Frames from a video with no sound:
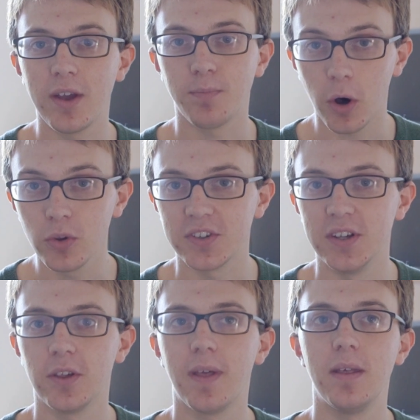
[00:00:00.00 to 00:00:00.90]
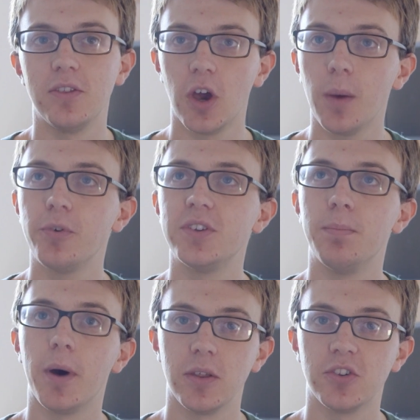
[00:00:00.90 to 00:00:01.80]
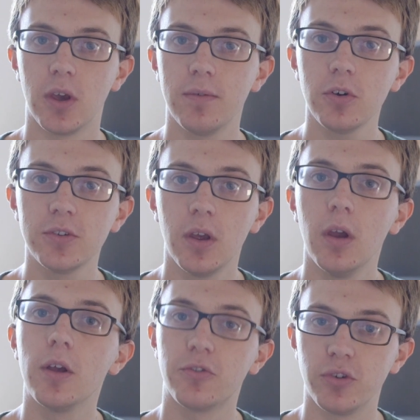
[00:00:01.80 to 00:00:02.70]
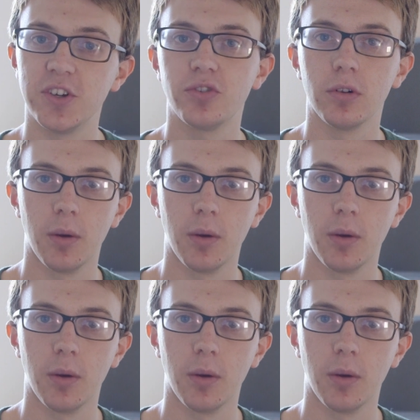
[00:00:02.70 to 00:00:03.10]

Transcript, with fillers: wave pulses are then interpreted by the servos as traditional